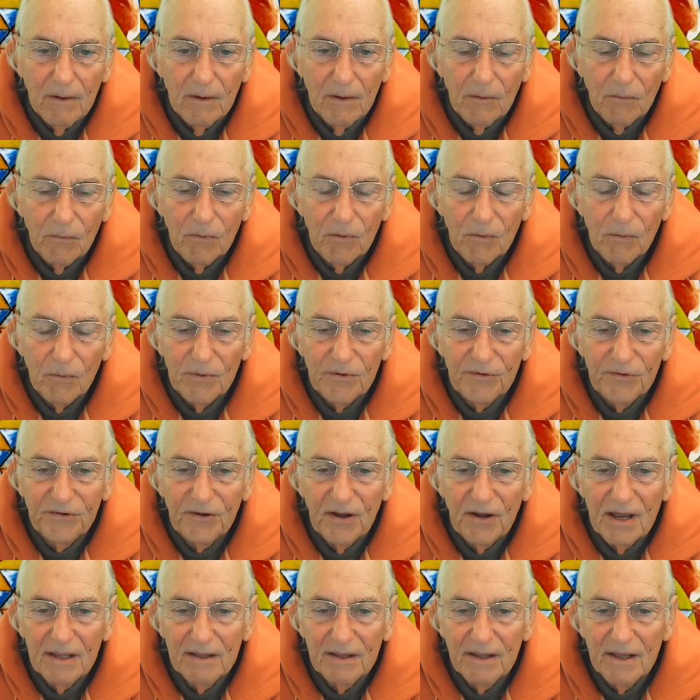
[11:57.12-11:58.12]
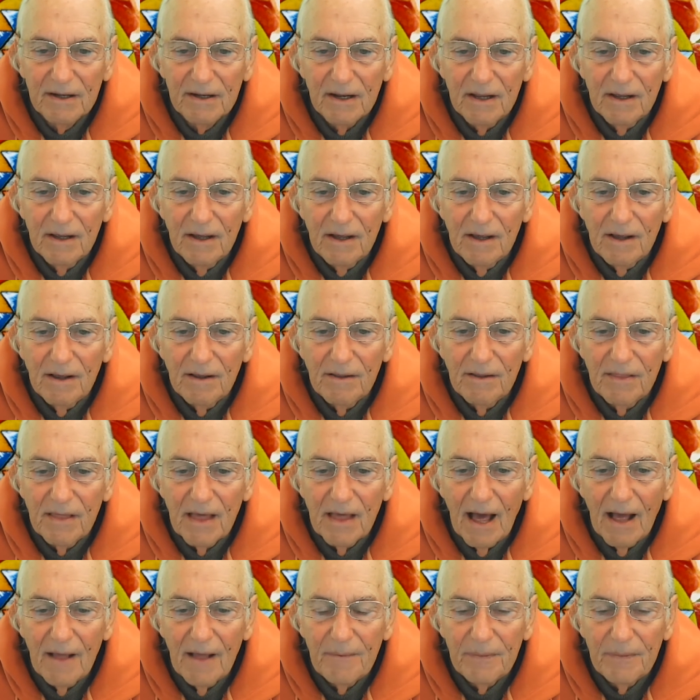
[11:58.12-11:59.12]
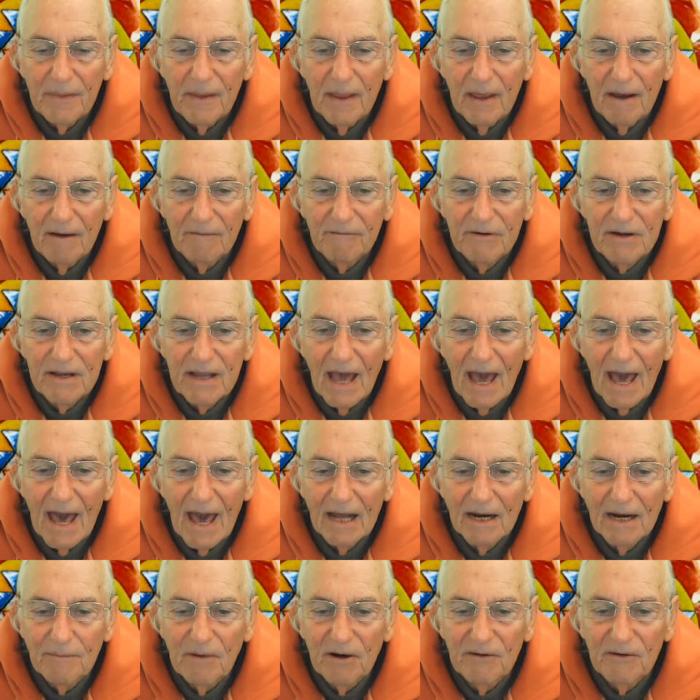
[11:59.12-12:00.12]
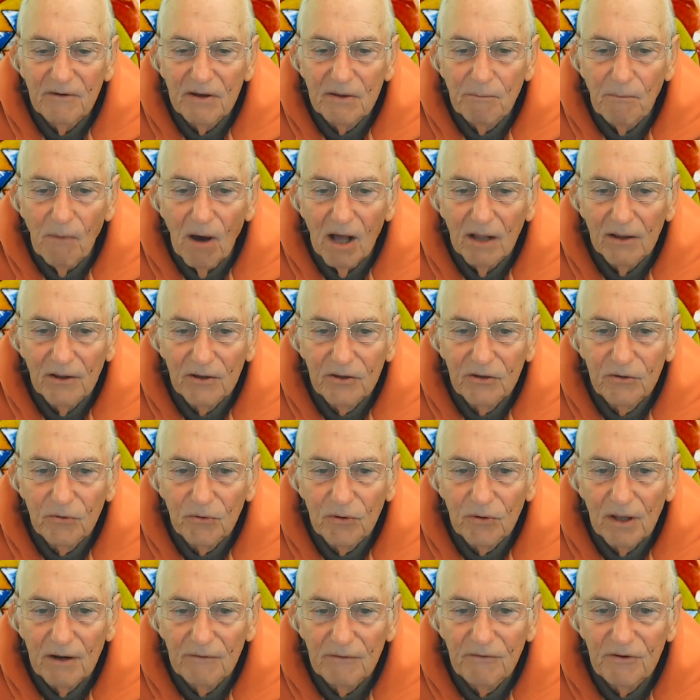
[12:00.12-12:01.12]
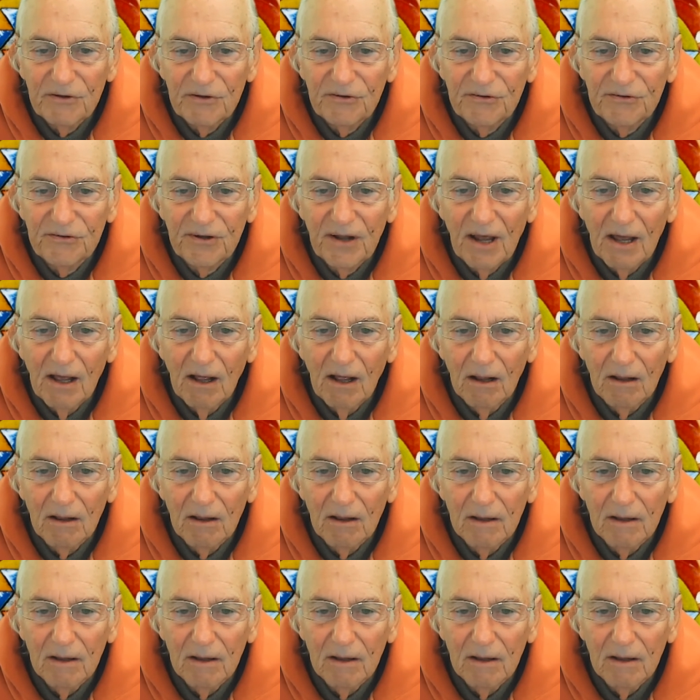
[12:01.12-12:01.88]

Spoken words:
We're saying that every atom, every molecule, every cell,